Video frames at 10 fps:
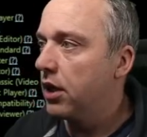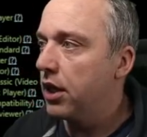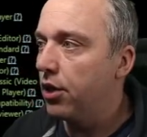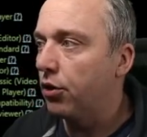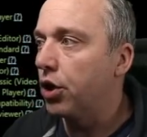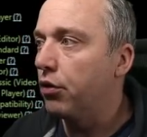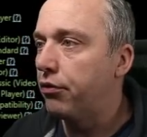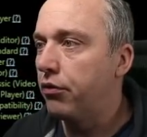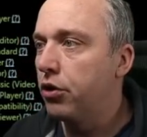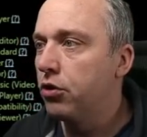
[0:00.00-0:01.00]
it'll go
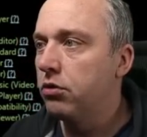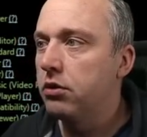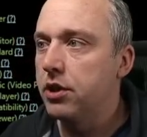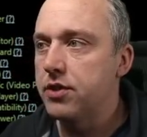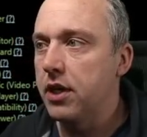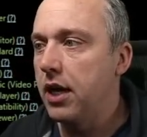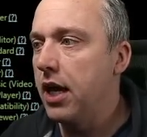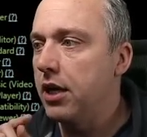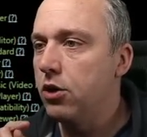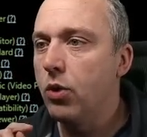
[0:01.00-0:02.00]
through and say,
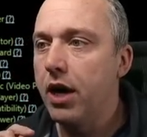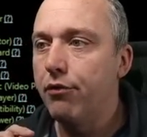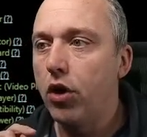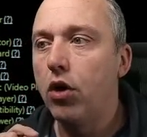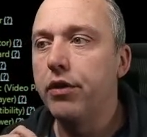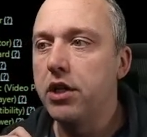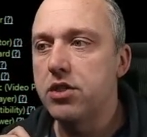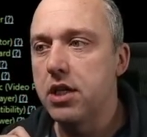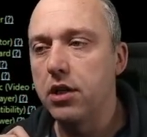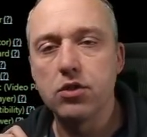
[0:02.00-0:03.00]
hey, you have all
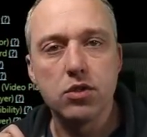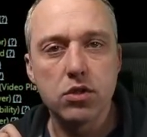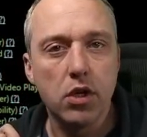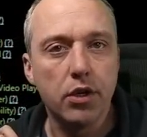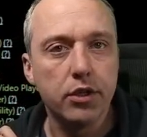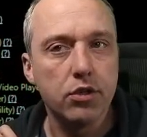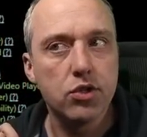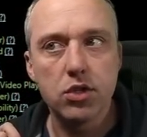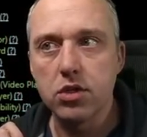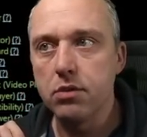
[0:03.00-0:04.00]
these things installed on your
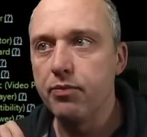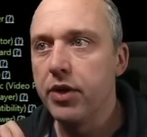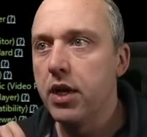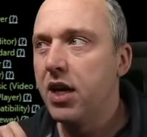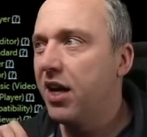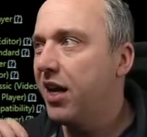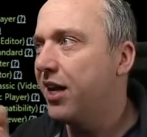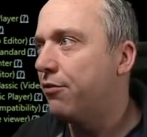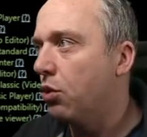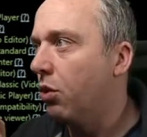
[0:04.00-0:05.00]
system. And
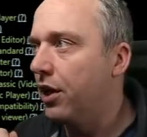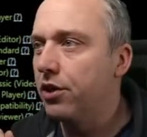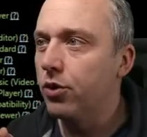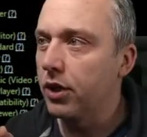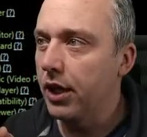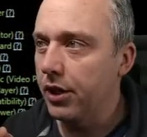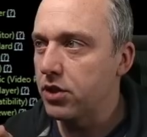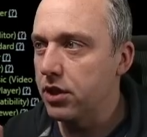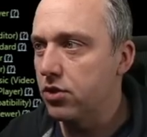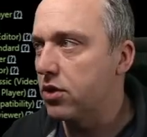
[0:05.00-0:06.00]
if you want, you can
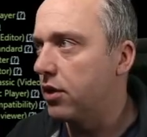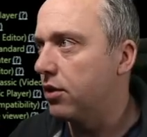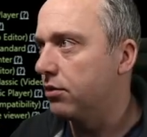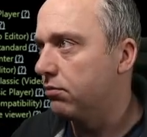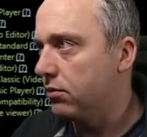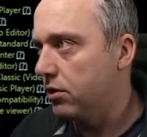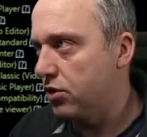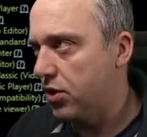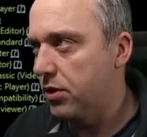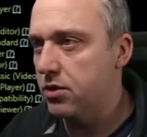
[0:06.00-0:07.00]
actually install the
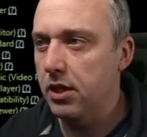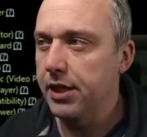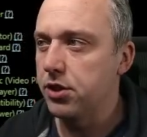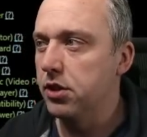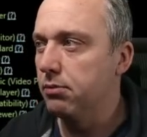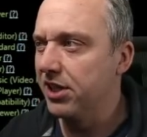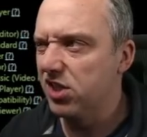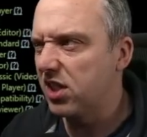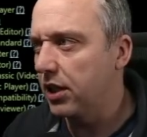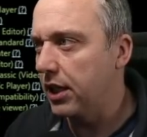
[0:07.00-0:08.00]
certain selection by
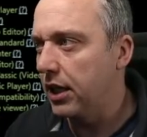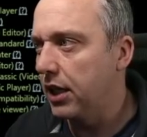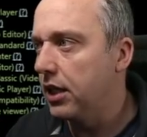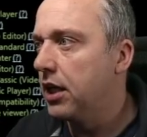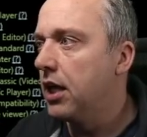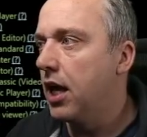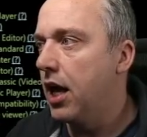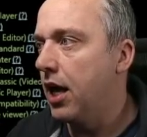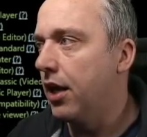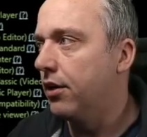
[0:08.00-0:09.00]
just clicking it
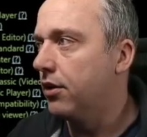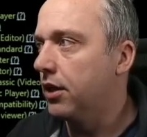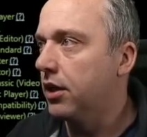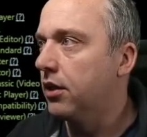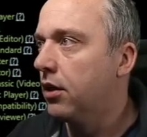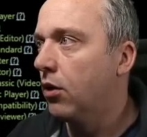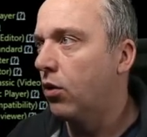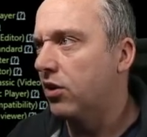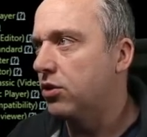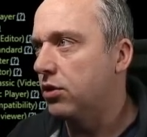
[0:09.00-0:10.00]
and uh,
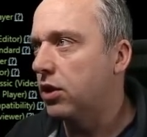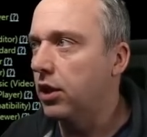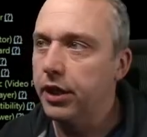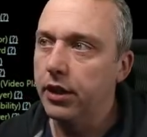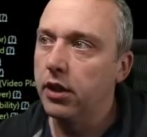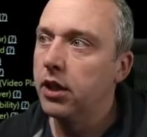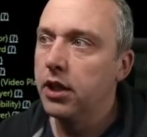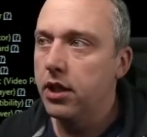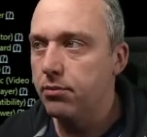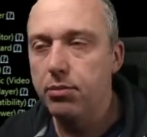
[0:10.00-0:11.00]
or just clear
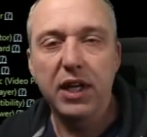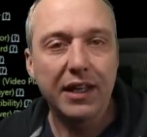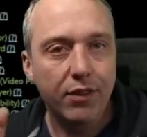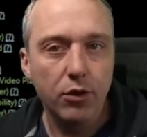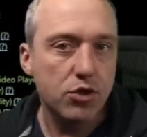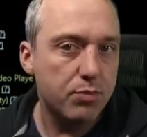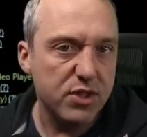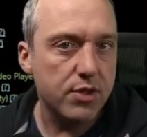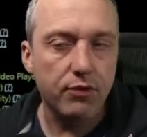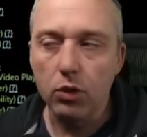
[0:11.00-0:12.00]
and pick those
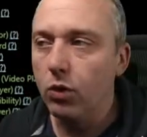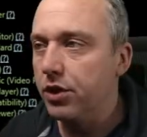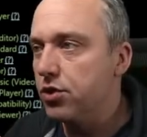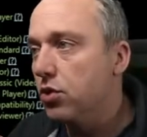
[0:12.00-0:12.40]
specific ones